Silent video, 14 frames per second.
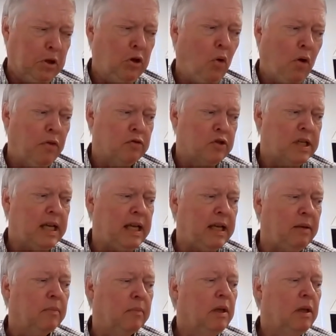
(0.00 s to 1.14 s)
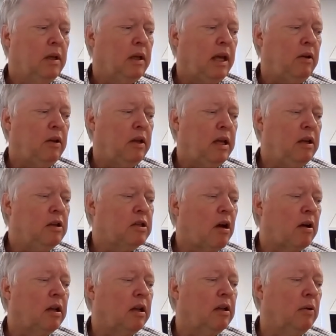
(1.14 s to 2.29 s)
you on their team. Can, can you
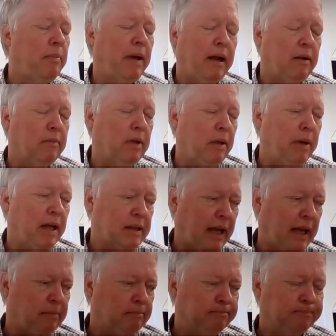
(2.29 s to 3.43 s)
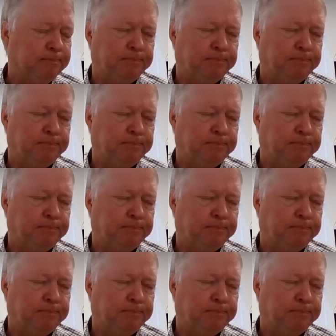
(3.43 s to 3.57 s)
talk a little about about that?